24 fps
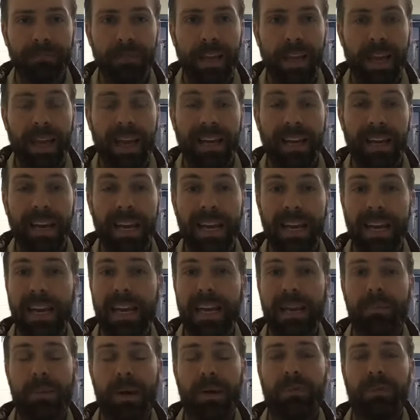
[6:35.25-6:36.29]
At 8
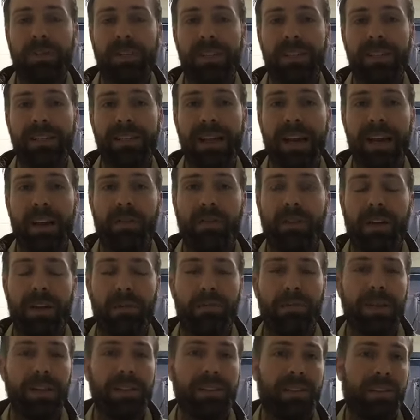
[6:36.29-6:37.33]
a.m., I would sit down and
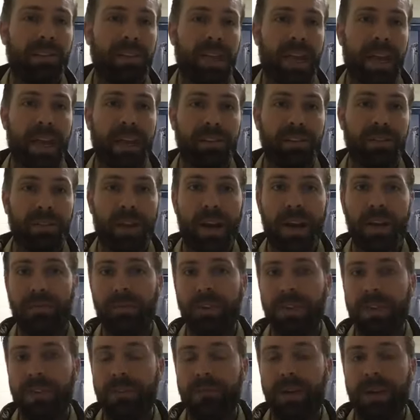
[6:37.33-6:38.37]
basically answer every
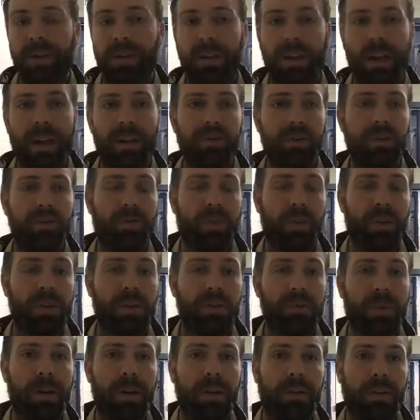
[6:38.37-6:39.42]
email, every
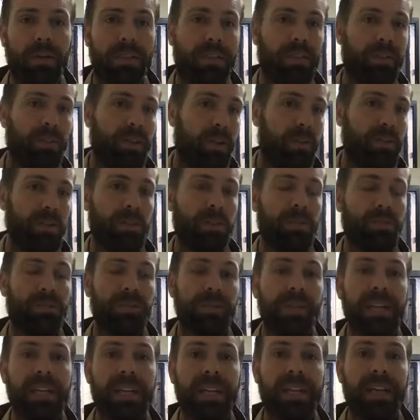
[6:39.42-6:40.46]
voicemail until they were
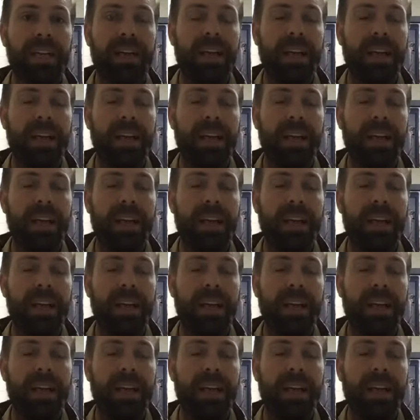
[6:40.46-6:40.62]
depleted,